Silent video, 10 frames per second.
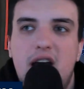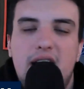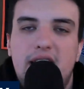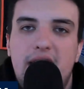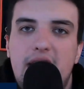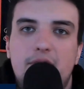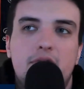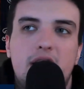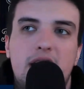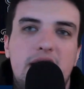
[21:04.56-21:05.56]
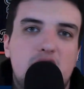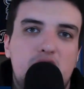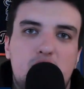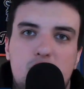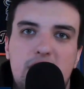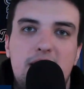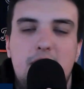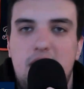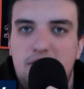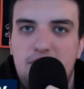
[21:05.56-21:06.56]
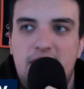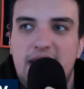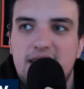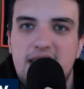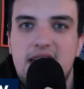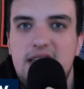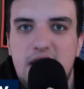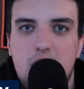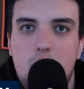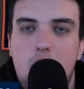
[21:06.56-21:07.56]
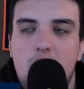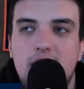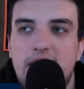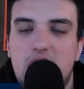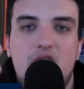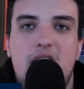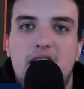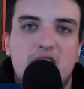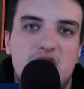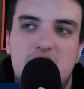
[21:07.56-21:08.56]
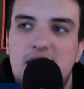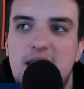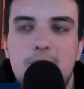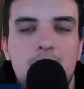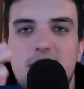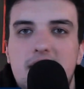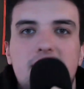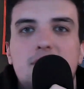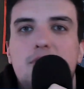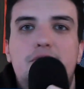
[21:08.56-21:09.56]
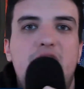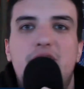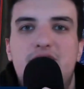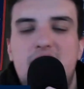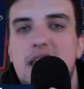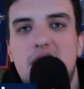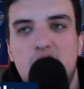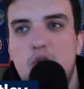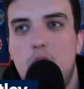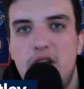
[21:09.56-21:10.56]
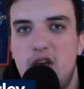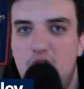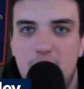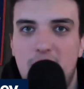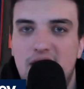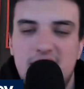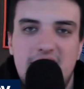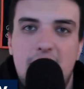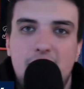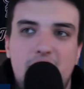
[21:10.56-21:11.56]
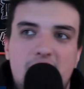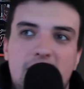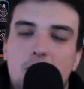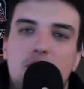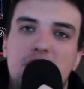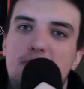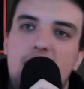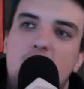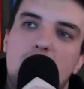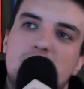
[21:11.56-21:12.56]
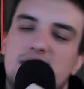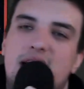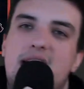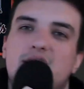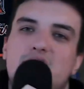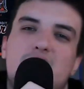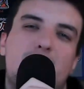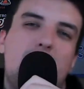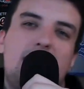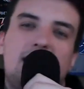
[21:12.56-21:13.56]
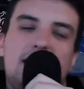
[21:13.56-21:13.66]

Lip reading: They're not going to have an extreme effect in year one. Like, you're not going to see 15 to 20 home runs out there that wouldn't have been homers last year, right?